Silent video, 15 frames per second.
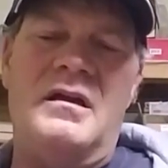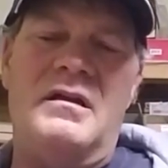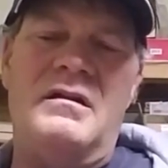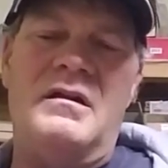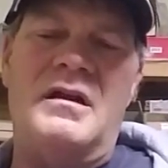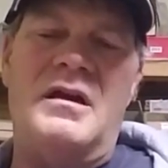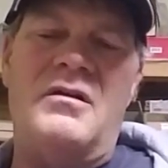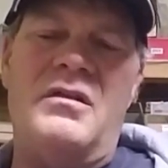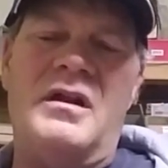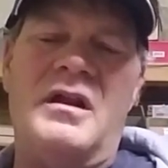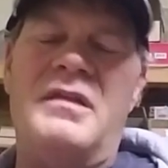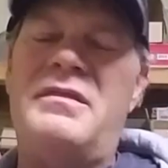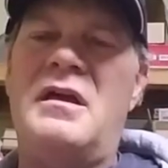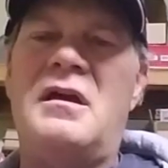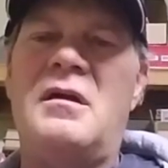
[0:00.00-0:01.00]
now that I
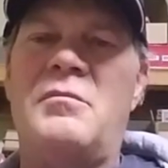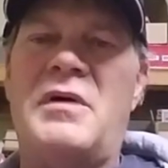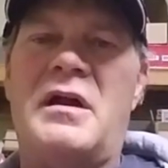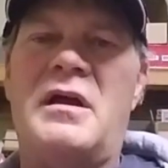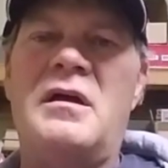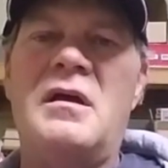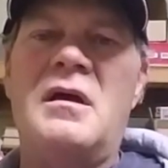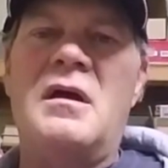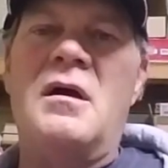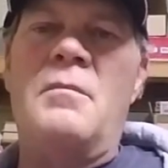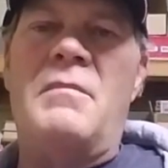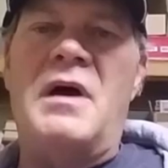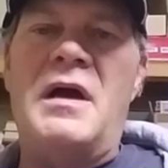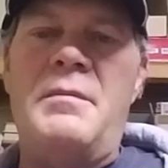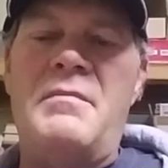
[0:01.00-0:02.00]
think about it.
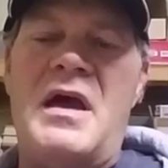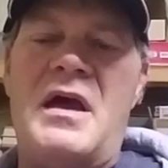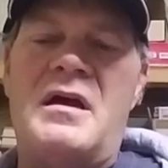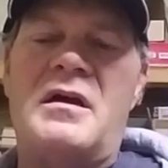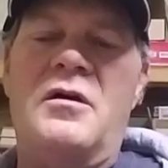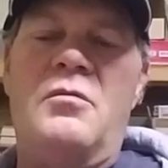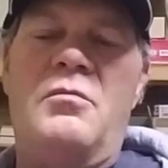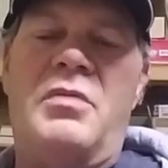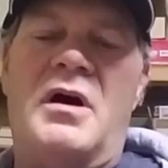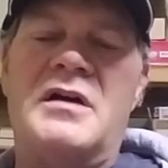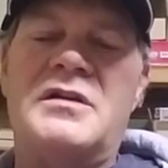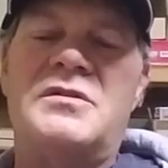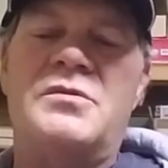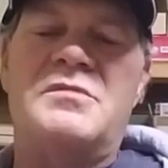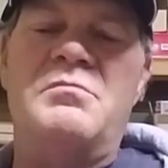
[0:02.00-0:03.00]
My Matco
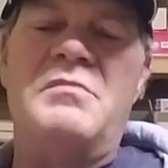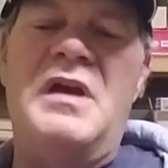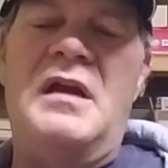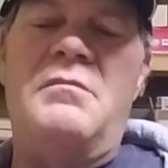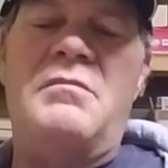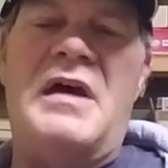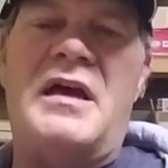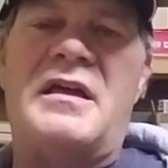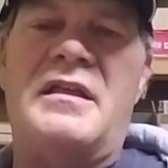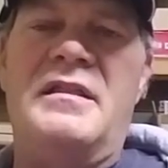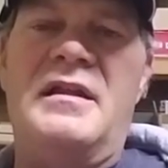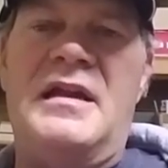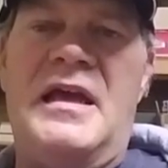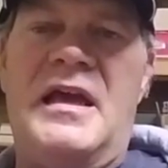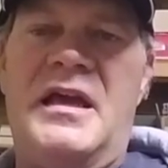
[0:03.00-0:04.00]
box was made back in
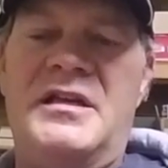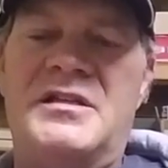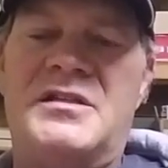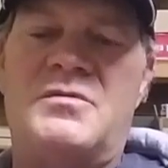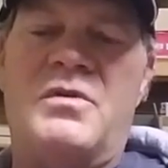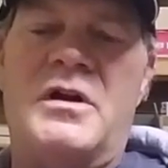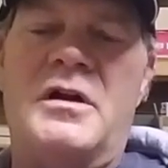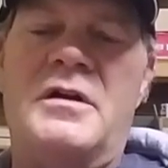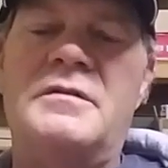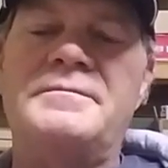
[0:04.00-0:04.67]
the days where